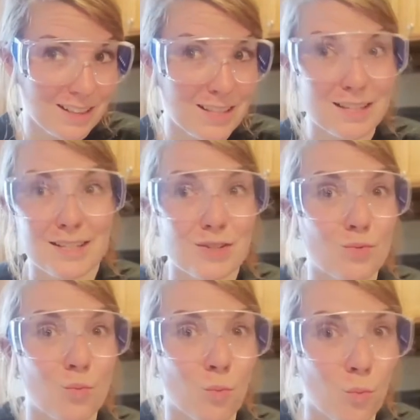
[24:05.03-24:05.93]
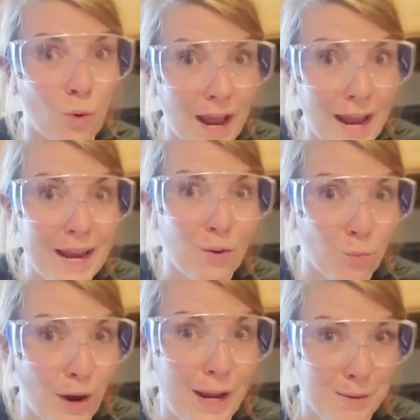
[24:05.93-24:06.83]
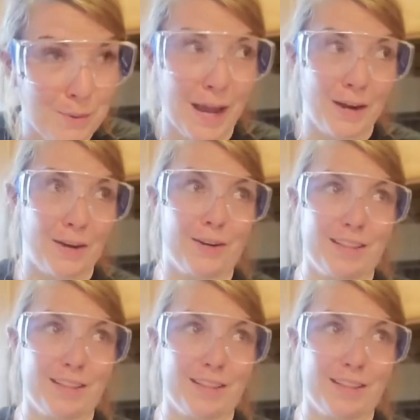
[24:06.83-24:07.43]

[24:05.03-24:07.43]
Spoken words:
this is way, way better